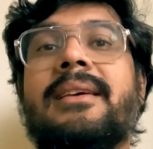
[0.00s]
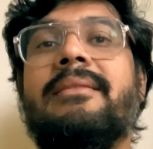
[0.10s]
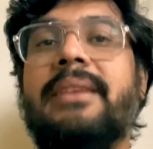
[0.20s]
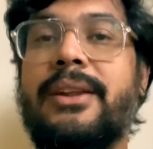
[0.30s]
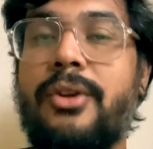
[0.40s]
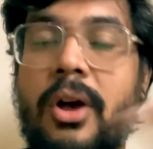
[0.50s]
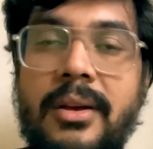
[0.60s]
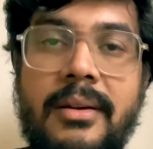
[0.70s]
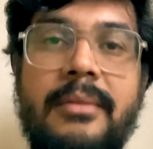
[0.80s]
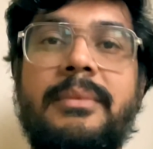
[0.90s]
We
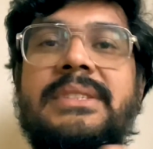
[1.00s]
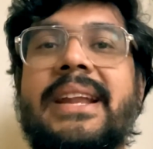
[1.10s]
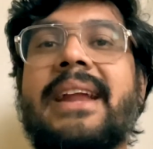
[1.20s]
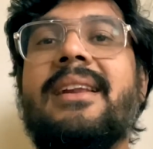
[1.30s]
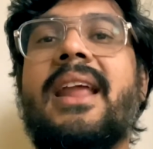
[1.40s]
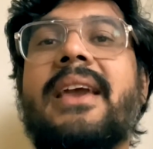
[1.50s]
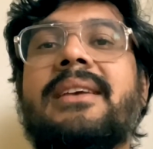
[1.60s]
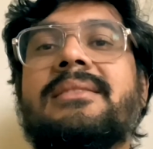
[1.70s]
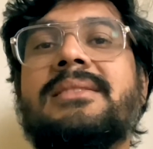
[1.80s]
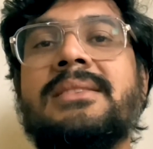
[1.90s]
draw straight
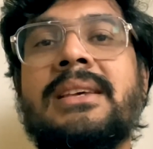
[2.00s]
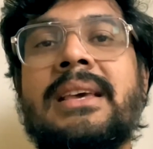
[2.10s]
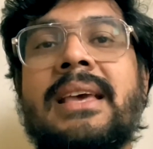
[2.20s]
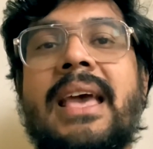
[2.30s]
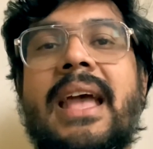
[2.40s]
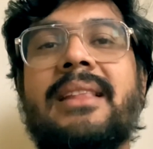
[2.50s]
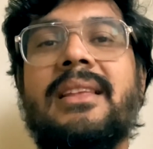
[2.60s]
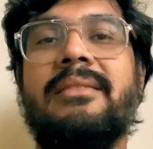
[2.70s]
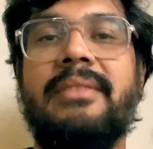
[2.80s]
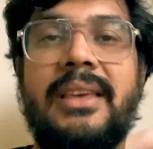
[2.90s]
lines and
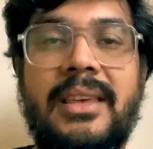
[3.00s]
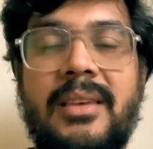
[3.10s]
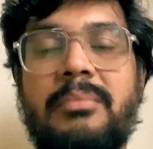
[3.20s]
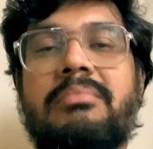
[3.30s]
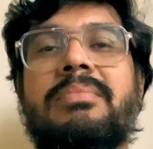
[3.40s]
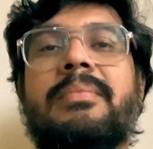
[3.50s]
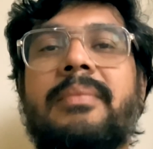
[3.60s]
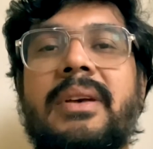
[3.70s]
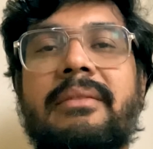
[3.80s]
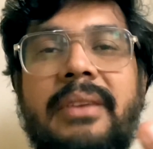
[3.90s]
then we
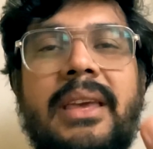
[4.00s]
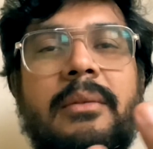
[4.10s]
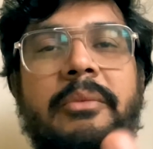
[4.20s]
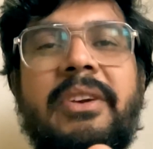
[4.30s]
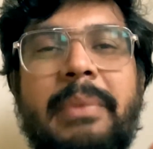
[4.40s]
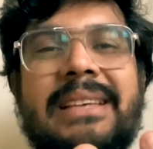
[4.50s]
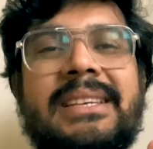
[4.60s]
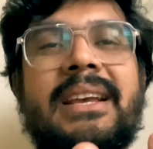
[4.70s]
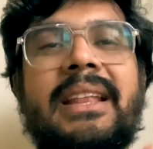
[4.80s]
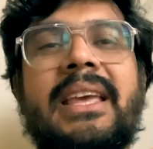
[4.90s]

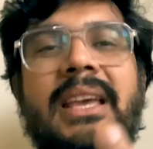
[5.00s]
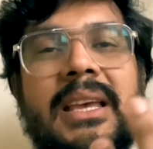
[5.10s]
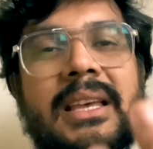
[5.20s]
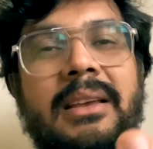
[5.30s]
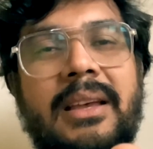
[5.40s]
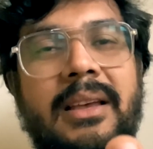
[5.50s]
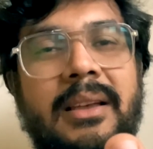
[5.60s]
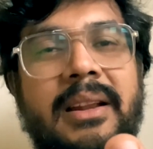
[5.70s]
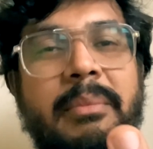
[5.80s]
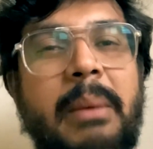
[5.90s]
basically
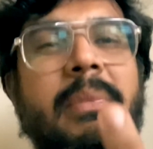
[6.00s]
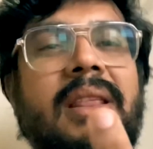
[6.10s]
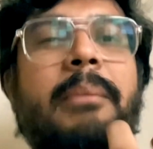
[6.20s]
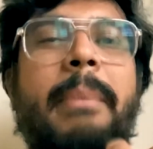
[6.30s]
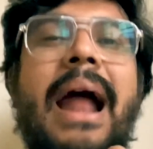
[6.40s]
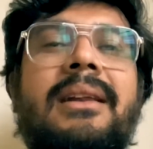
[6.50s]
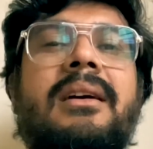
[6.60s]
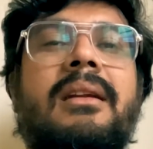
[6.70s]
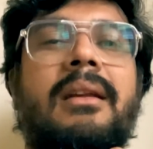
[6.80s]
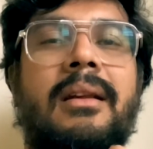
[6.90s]
remember the
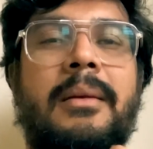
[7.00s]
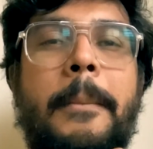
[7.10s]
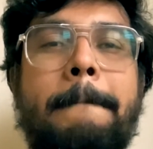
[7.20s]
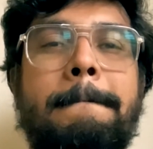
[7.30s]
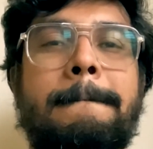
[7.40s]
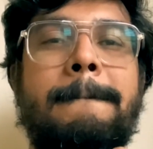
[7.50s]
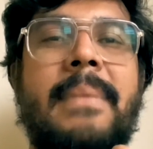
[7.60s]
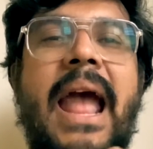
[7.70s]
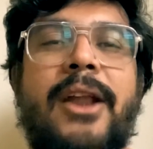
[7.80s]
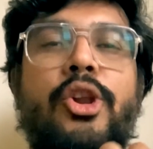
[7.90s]
pattern
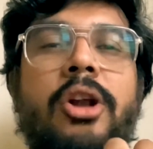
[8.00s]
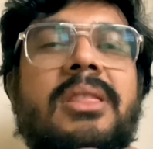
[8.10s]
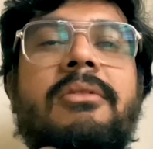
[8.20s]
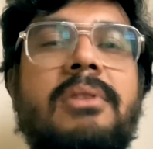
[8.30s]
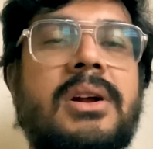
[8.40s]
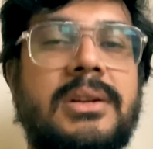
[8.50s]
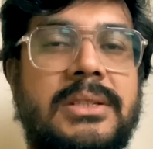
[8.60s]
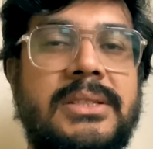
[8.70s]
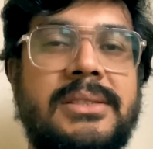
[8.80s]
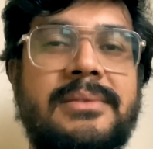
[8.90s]
and not the
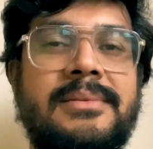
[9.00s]
words.